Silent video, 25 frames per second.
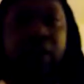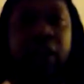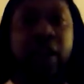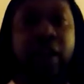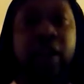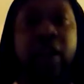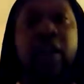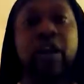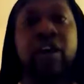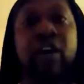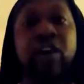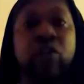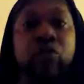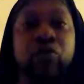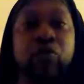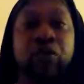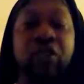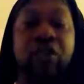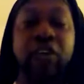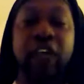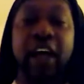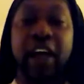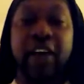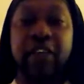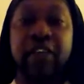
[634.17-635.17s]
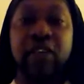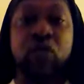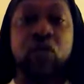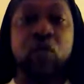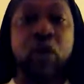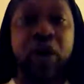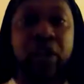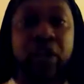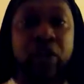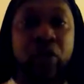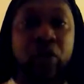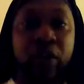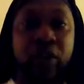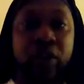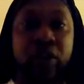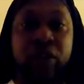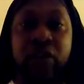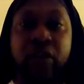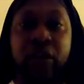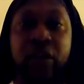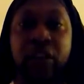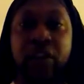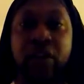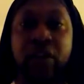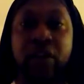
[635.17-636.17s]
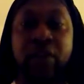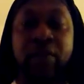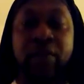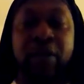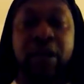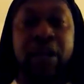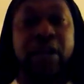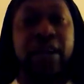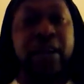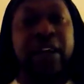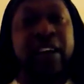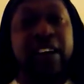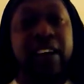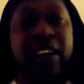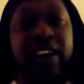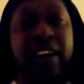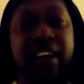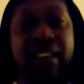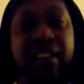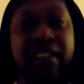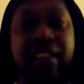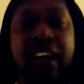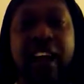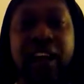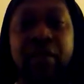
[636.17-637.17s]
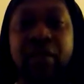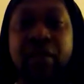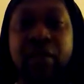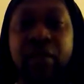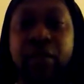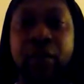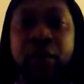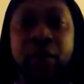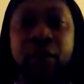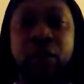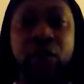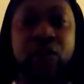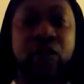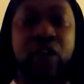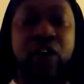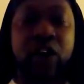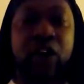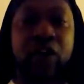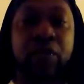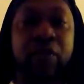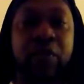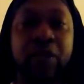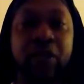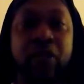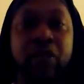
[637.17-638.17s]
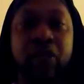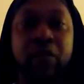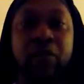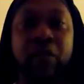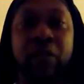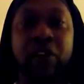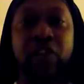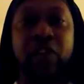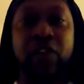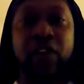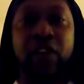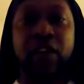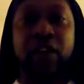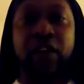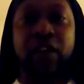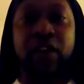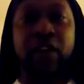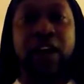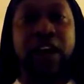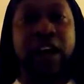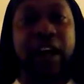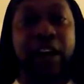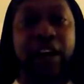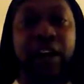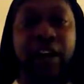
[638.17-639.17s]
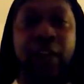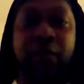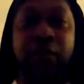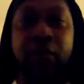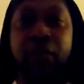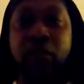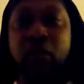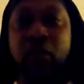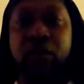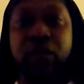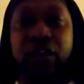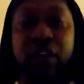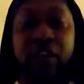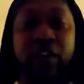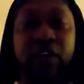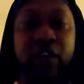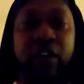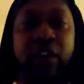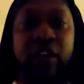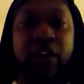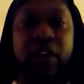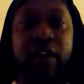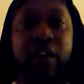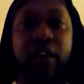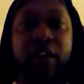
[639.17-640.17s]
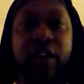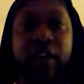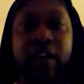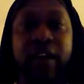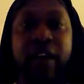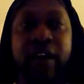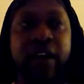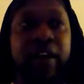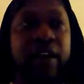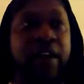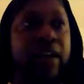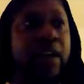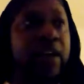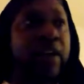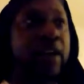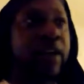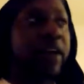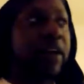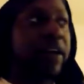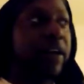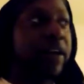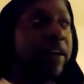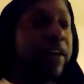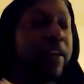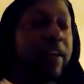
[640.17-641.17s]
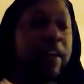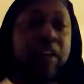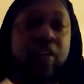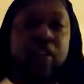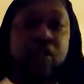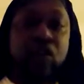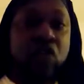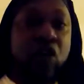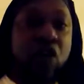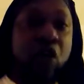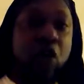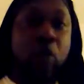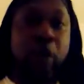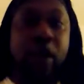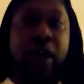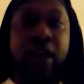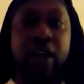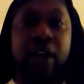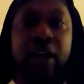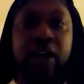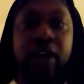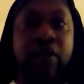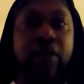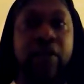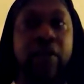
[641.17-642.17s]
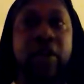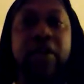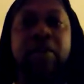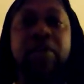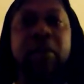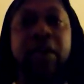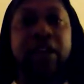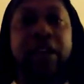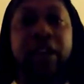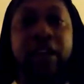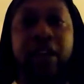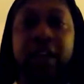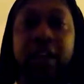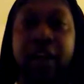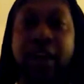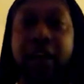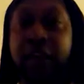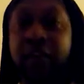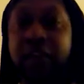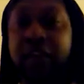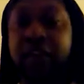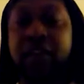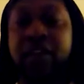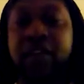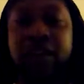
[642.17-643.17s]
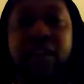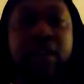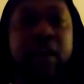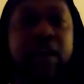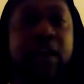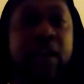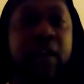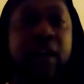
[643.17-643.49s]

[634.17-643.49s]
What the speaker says: there reciting what you are doing in your bed. Does he have a voice to skull machine? Can he afford it? Yeah, he's nowhere near it, but yet he can see,